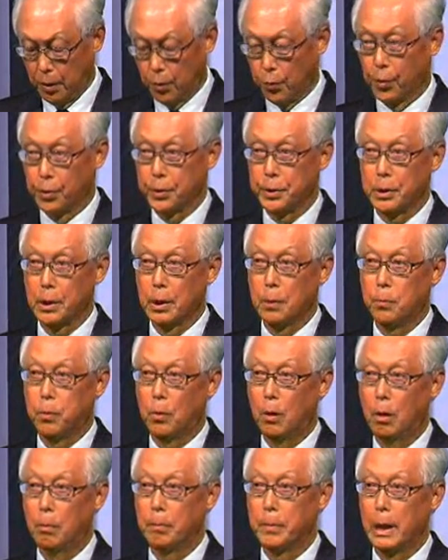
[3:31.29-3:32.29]
will
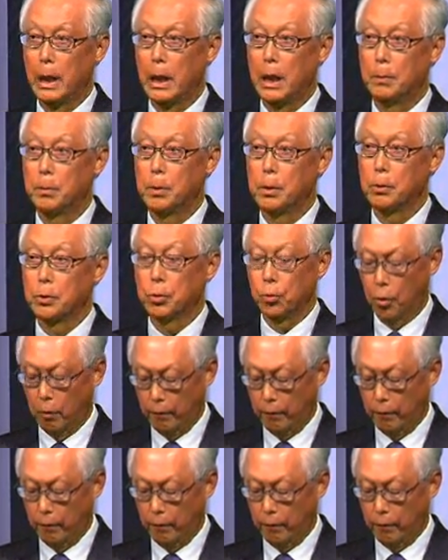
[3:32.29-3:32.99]
Singapore be able to